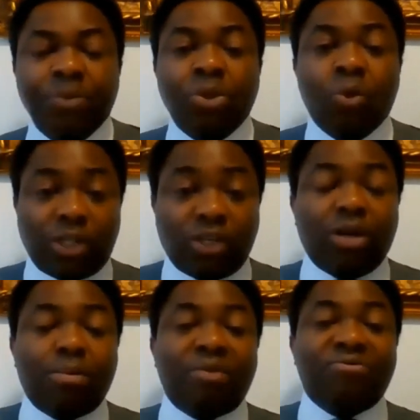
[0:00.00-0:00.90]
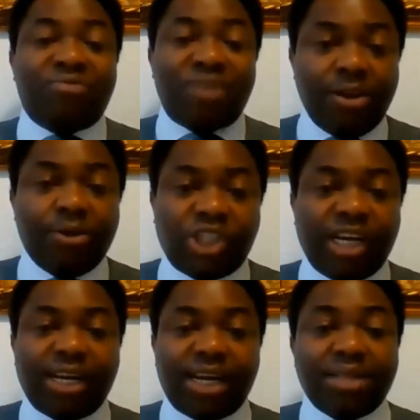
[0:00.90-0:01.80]
We're talking about value
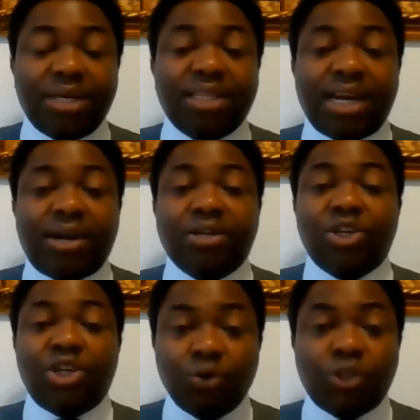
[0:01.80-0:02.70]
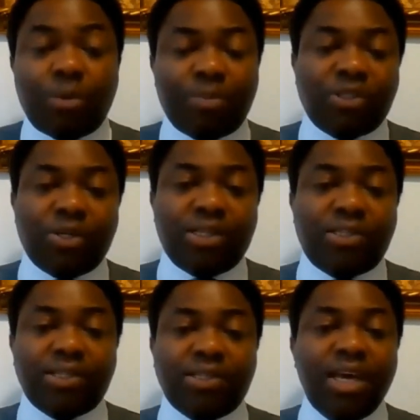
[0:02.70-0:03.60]
chain, and I think there are huge
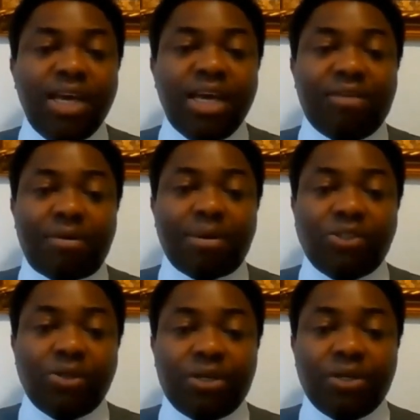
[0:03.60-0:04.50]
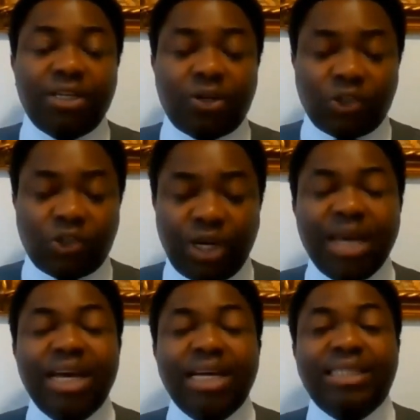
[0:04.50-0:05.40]
opportunities in the pharmaceutical industry,
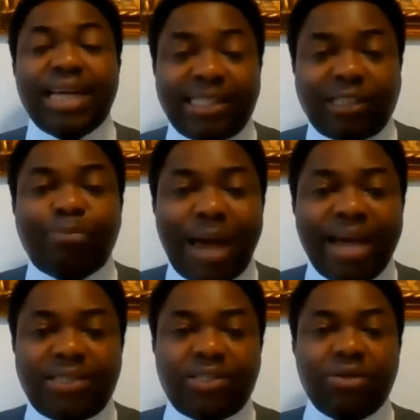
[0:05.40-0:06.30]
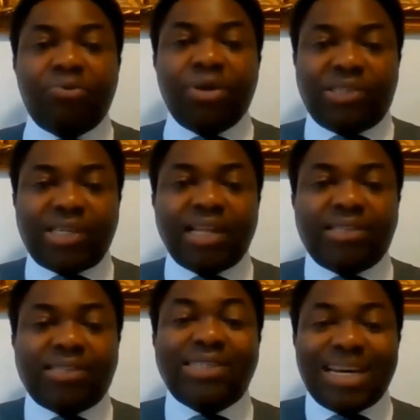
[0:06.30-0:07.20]
despite the
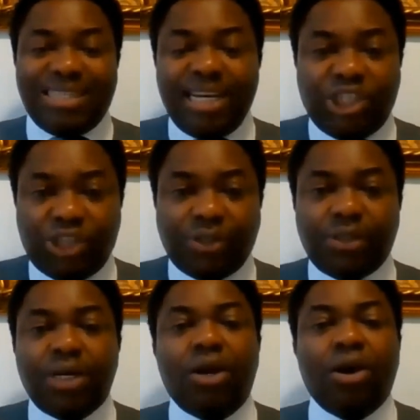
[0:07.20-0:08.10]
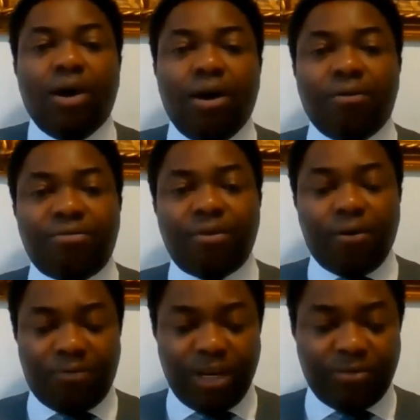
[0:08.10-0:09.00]
recent stagnation of
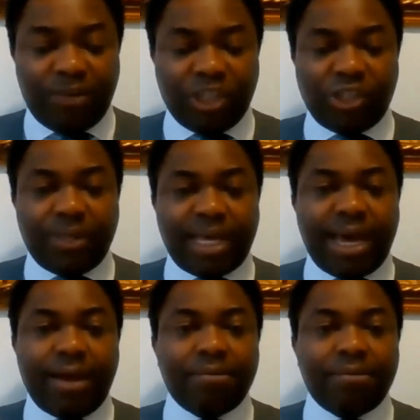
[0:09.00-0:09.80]
innovation there.